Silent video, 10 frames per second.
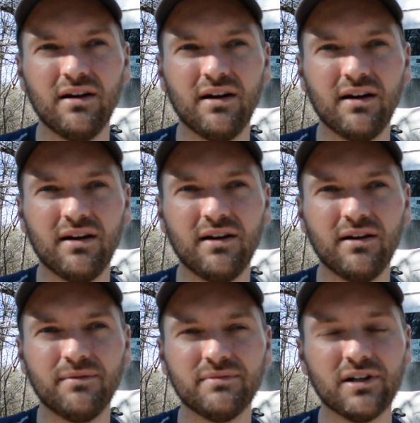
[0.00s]

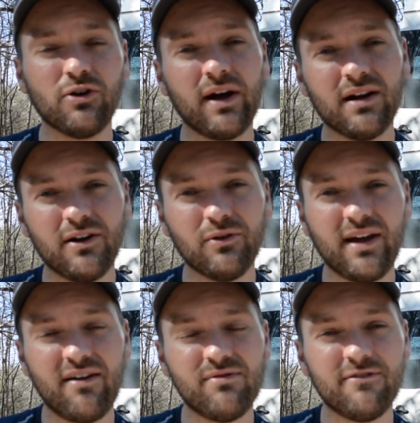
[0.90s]
Now, granted, I
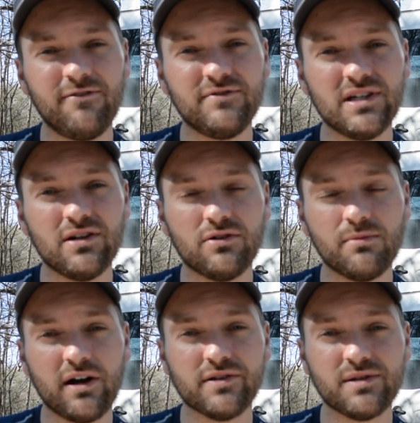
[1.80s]
only have about 1,500
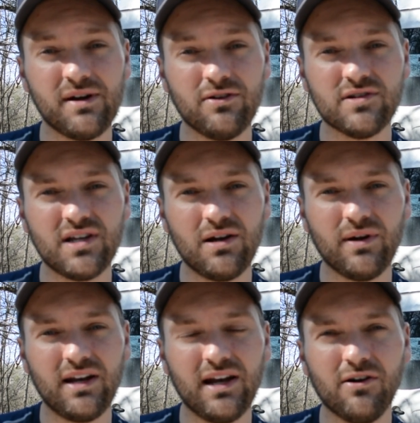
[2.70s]
miles on my interstate
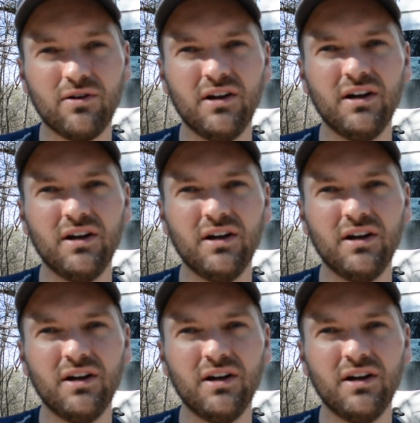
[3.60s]
right now.